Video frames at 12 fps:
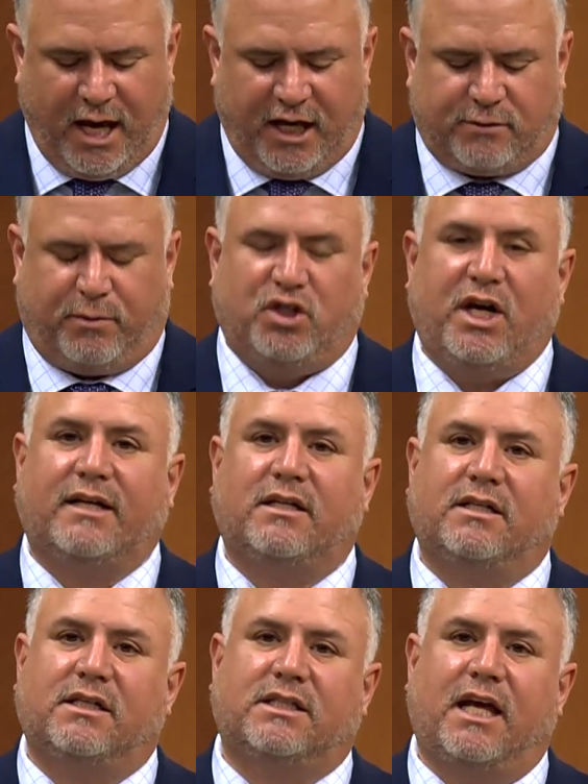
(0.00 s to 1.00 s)
It's
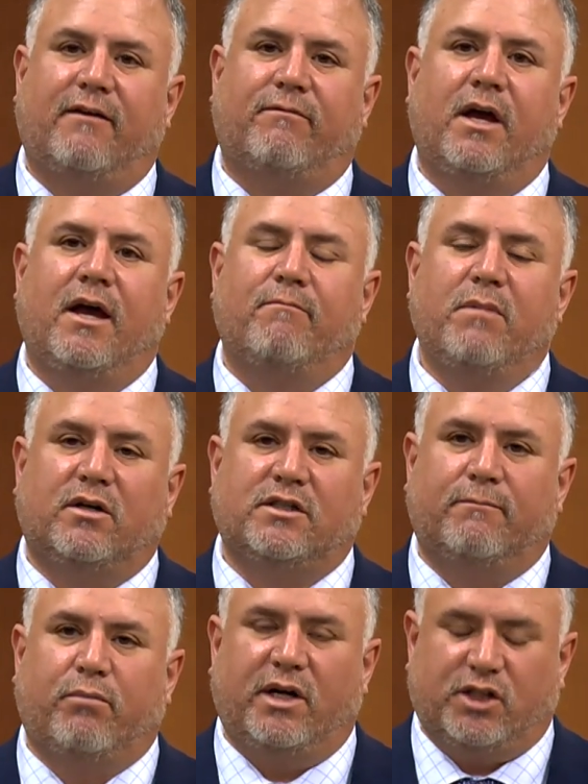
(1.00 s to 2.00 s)
projected to save mills
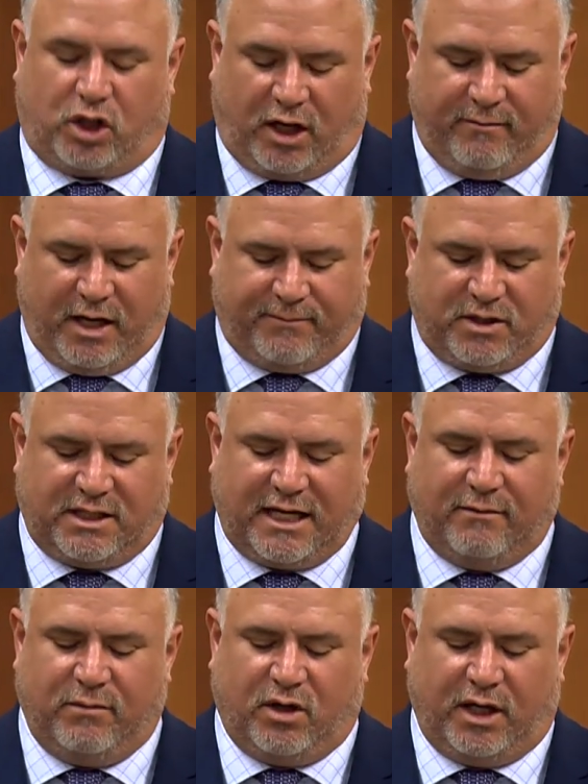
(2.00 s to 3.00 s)
in British Columbia up to
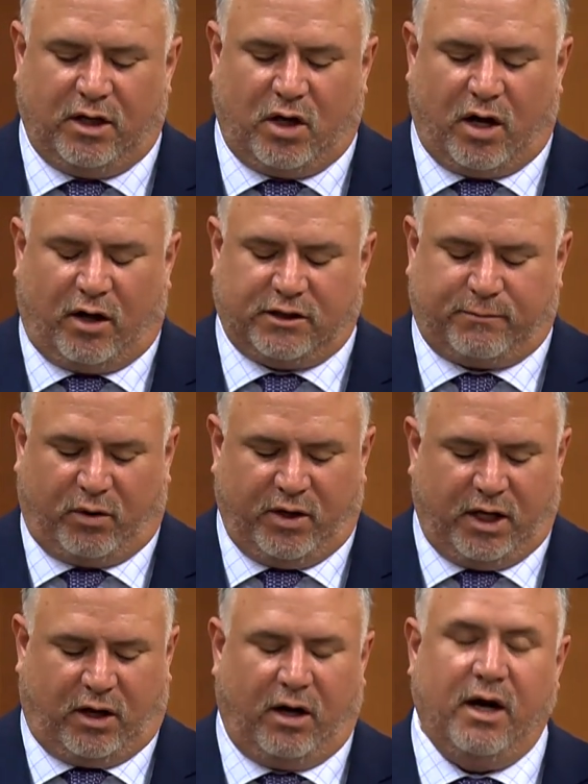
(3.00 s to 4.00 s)
$10 million per
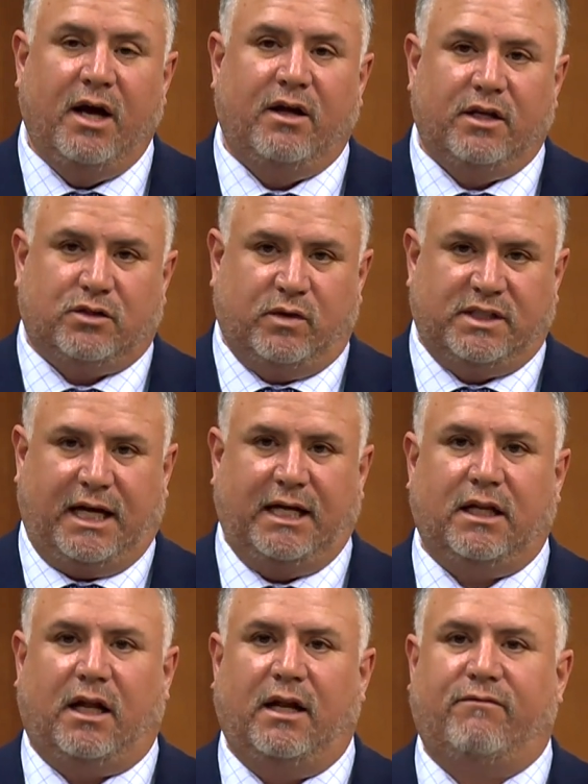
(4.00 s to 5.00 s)
year. This was
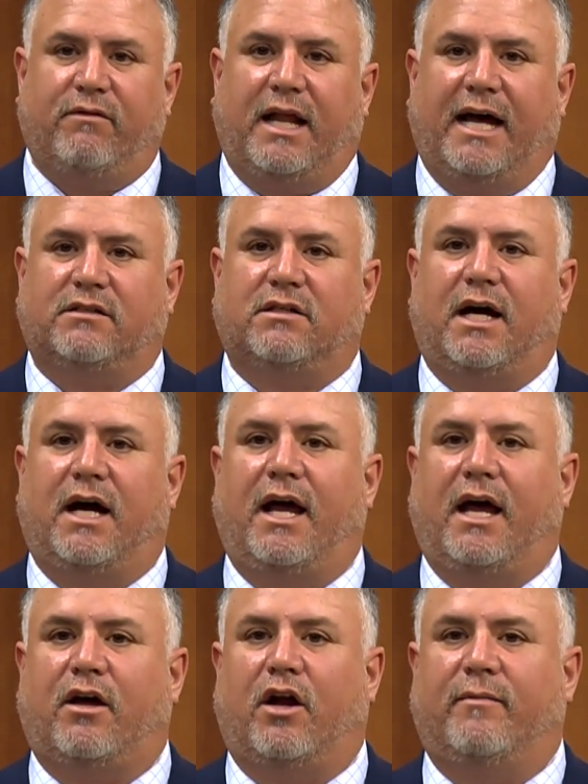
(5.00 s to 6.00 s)
in the last
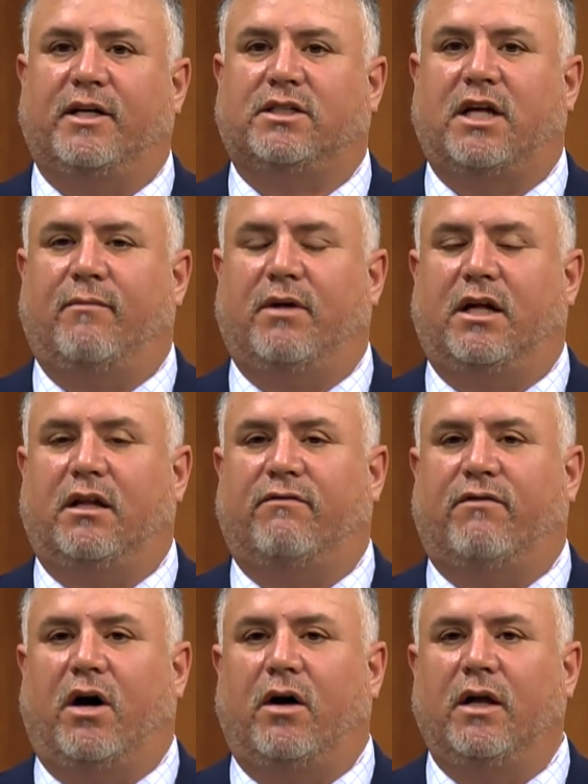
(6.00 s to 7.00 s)
economic statement in the
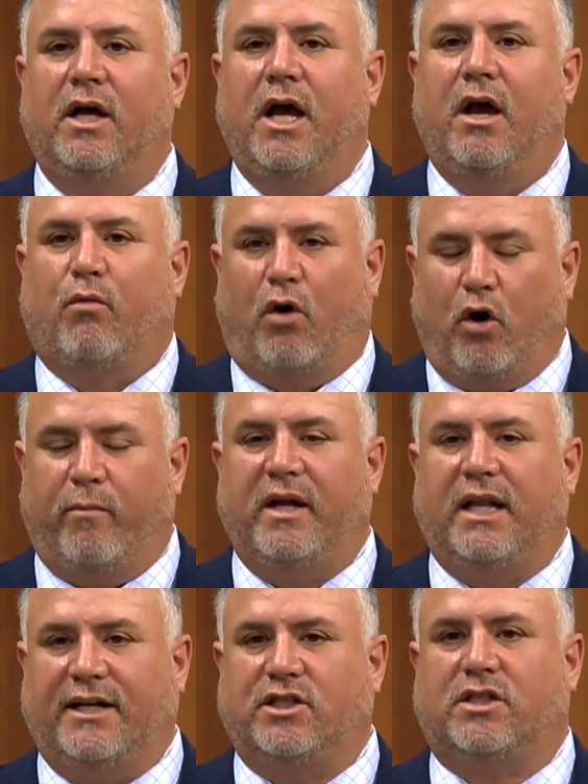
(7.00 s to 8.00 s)
fall. We're hoping
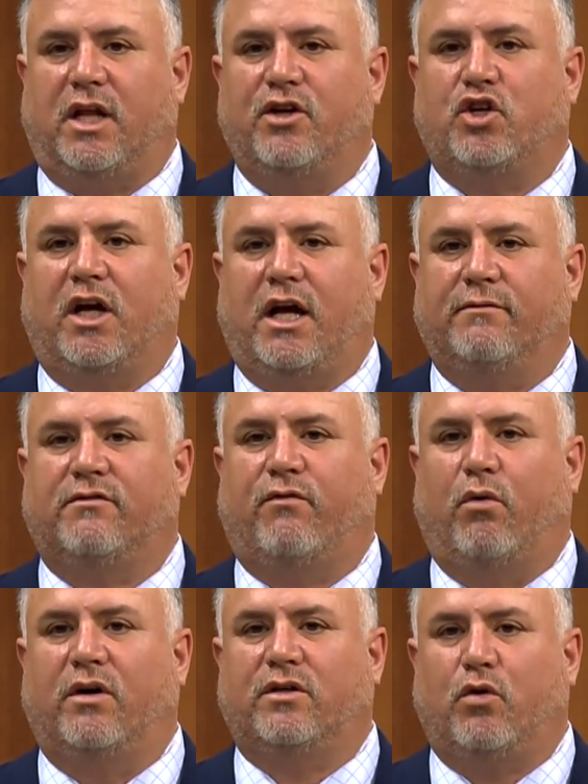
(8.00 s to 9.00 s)
legislation comes
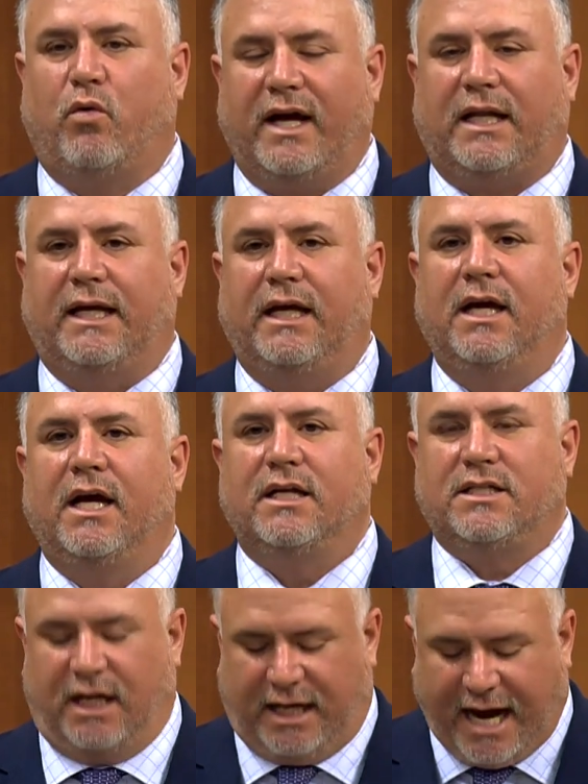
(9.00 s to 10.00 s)
forward quickly
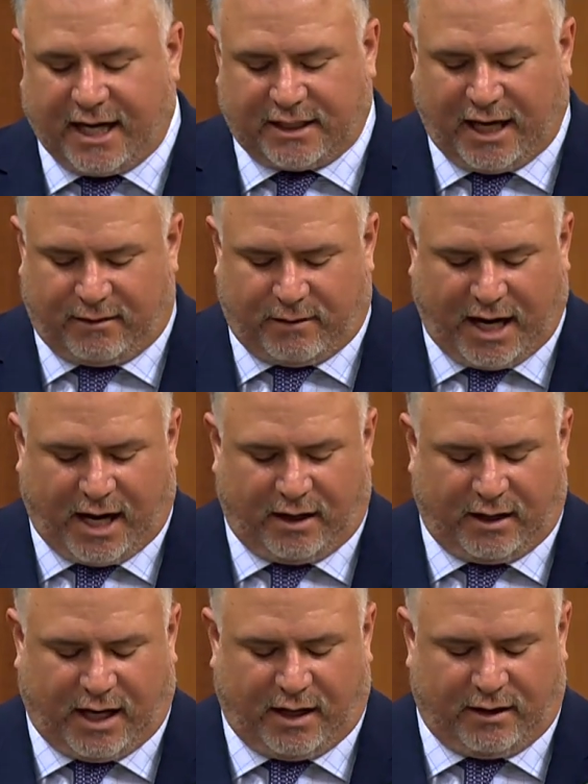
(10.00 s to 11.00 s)
to enact
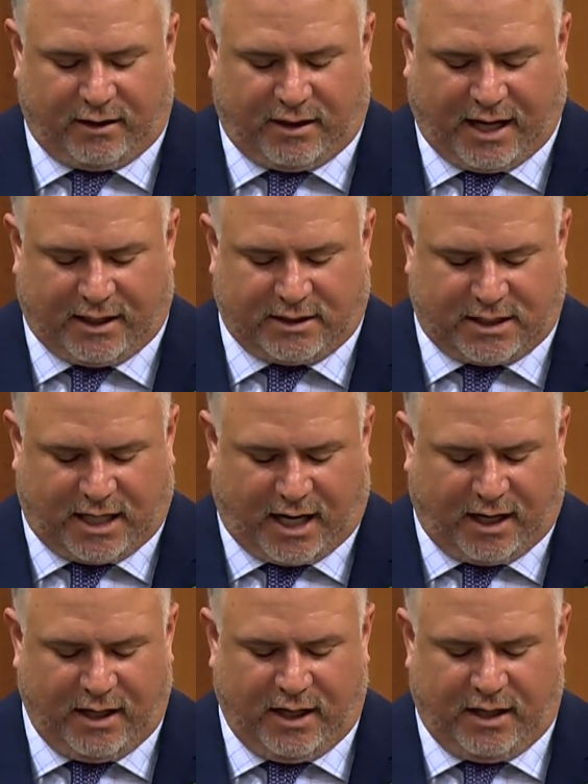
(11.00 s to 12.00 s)

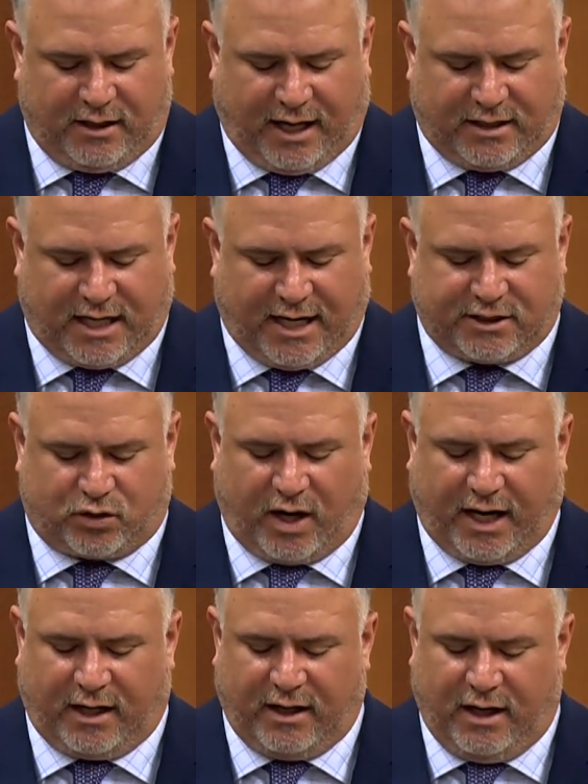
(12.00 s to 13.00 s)
that tax
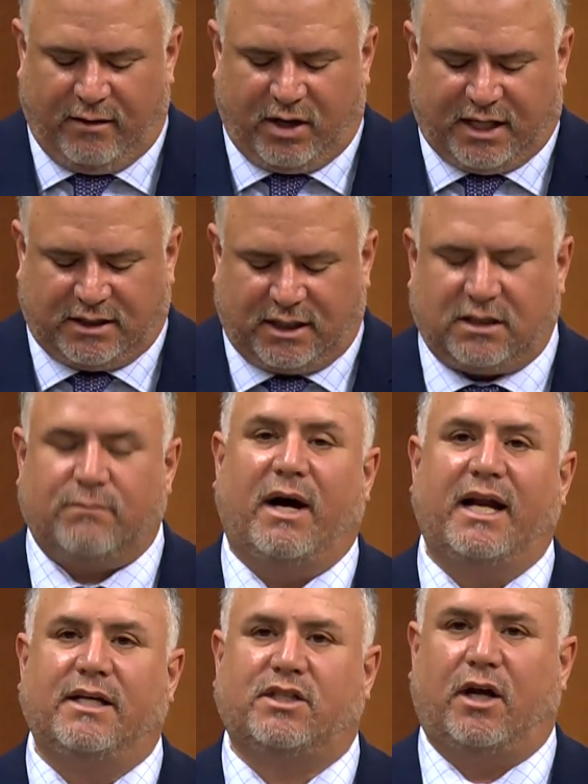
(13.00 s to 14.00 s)
credit, because this
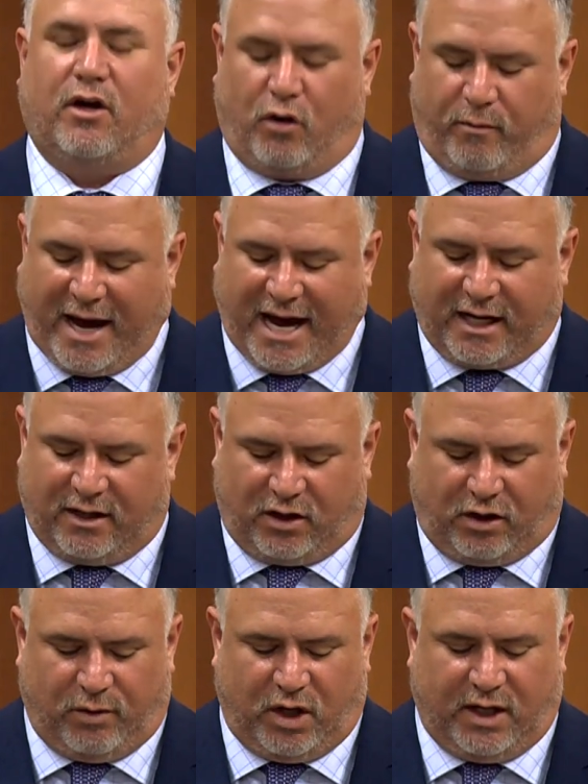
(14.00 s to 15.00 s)
money is going to go back into
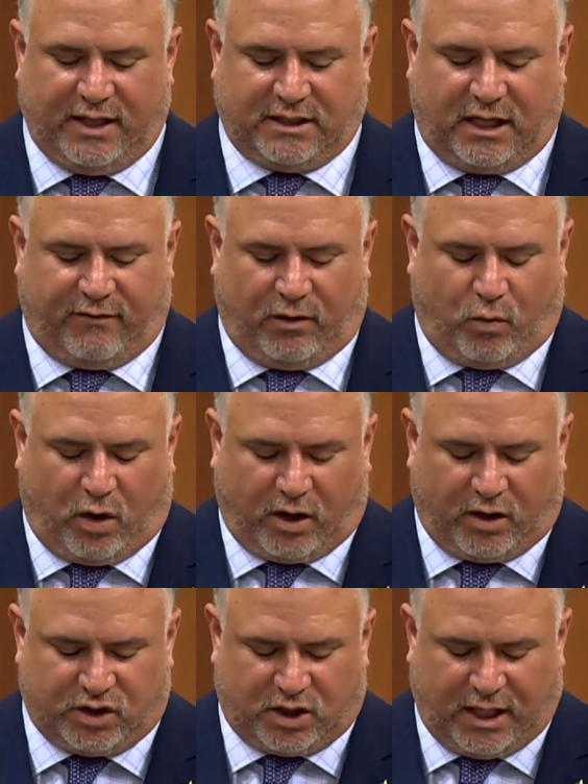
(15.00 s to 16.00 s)
communities, giving
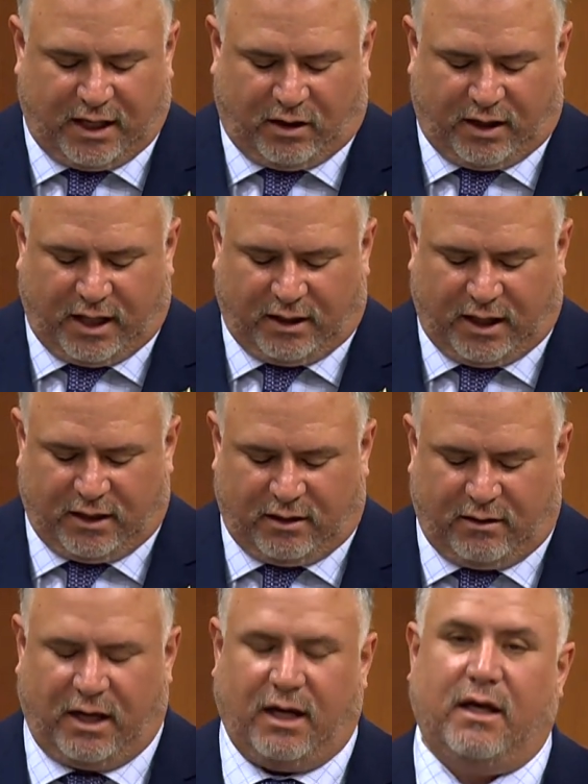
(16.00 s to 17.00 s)
workers
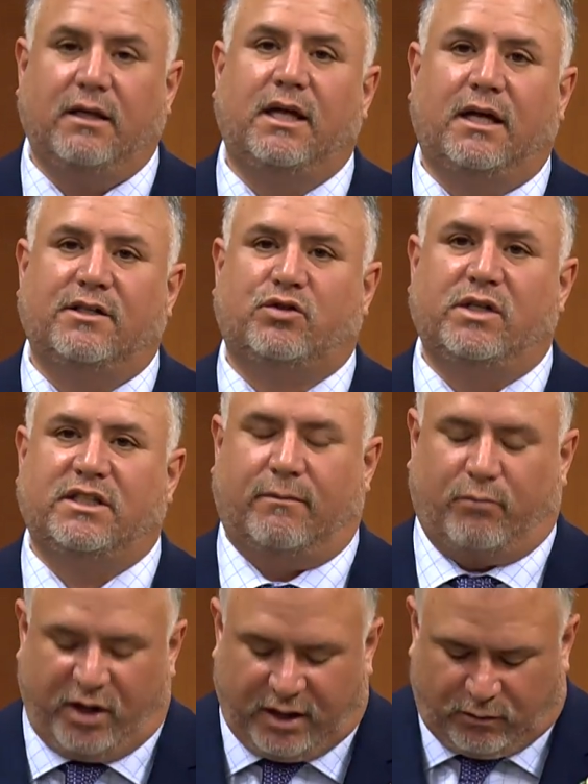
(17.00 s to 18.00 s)
in the industry some
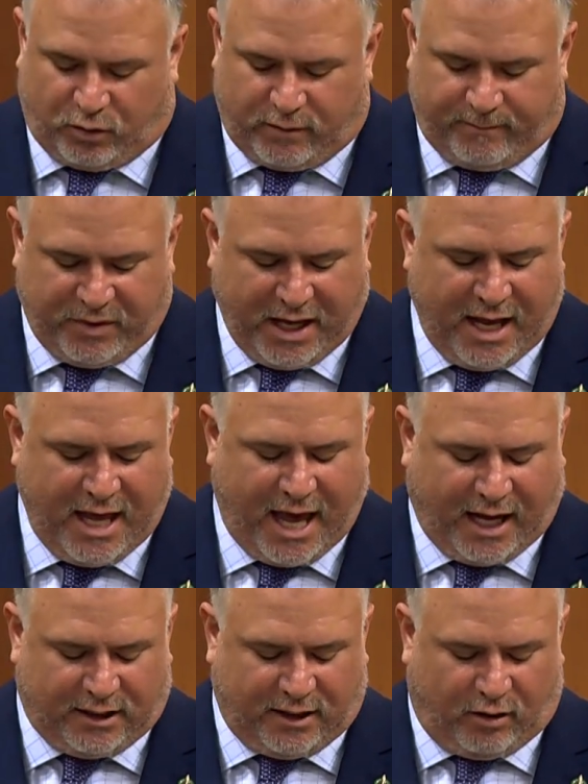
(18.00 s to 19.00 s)
breathing room
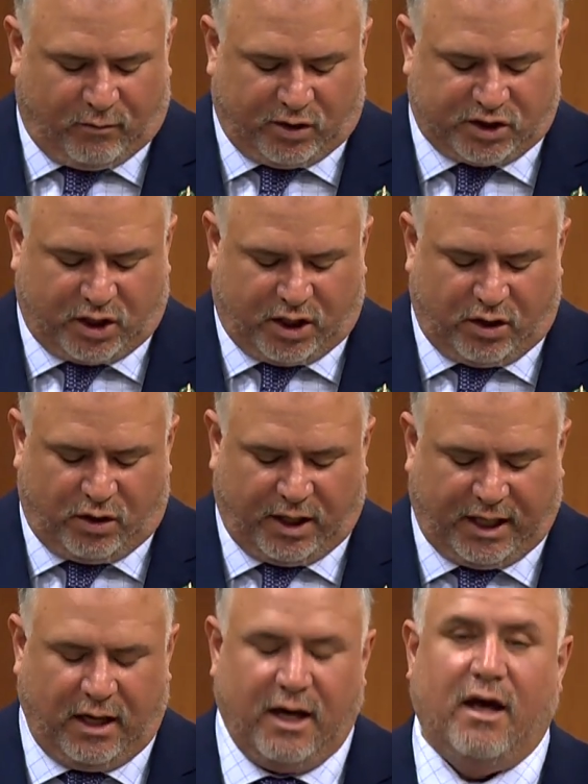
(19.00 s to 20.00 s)
and a little more
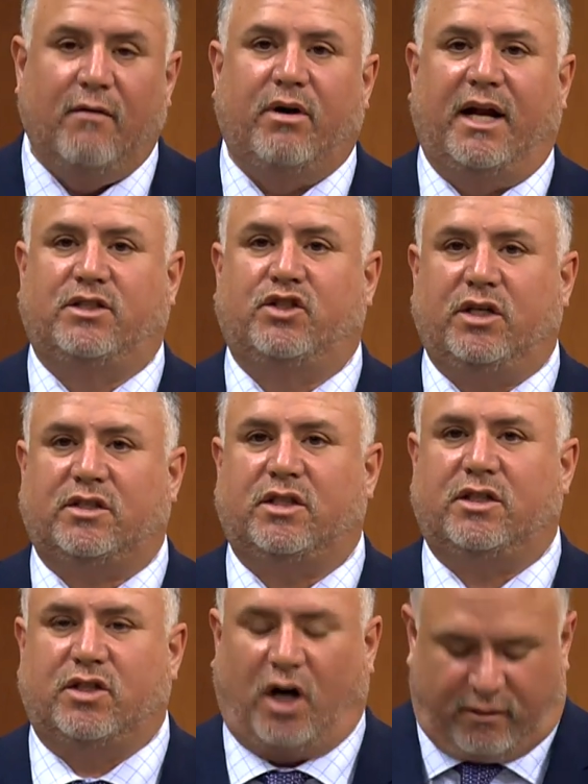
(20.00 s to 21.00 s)
security. But it's just
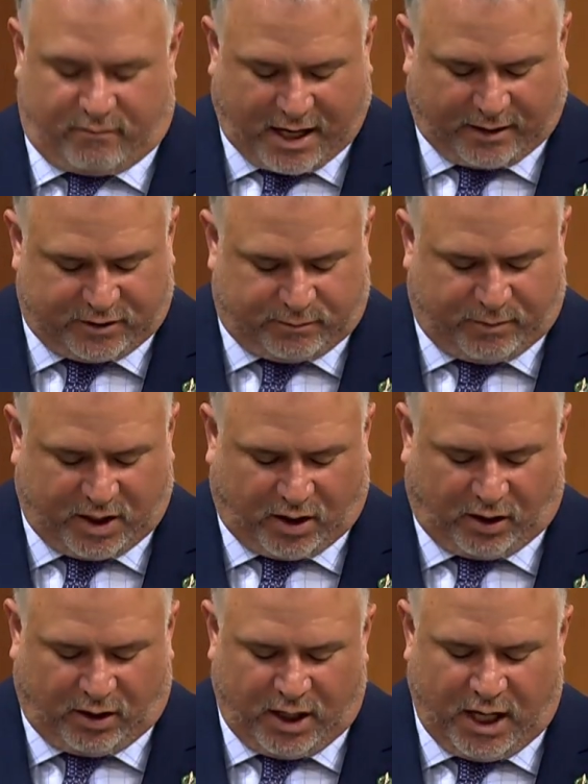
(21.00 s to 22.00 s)
a start, Madam Speaker.